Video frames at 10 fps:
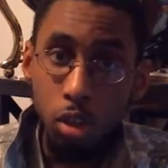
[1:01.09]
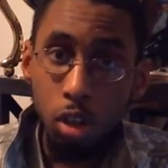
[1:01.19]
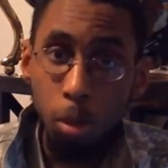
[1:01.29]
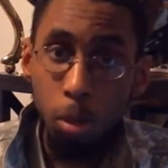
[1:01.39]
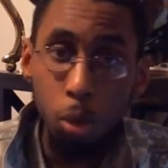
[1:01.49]

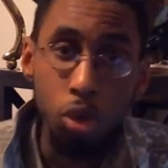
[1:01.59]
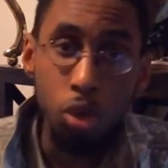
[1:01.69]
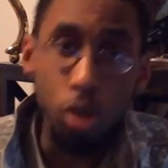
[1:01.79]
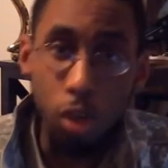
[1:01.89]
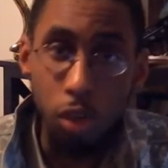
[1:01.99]
posting their
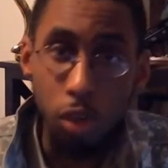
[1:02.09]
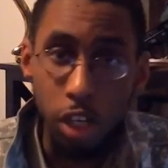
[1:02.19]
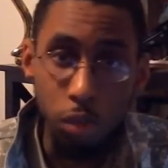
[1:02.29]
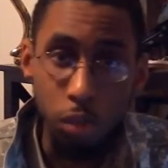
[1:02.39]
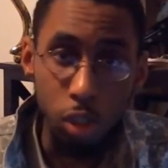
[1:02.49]
stuff on
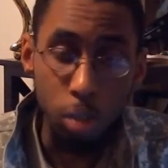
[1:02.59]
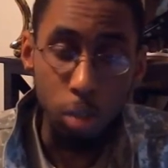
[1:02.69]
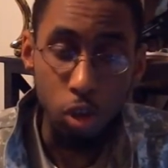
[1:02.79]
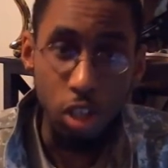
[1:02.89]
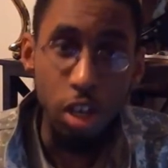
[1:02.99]
Taskforce
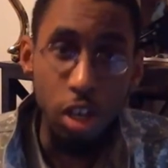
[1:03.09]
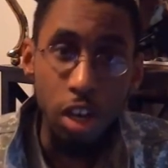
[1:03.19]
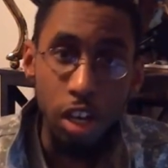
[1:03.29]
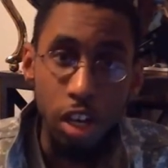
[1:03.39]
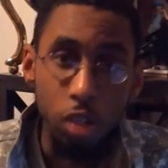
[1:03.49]
MOE,
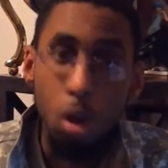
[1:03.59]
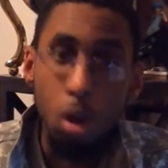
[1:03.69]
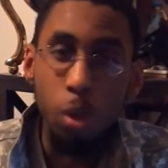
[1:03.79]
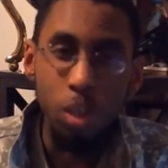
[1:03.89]
it's always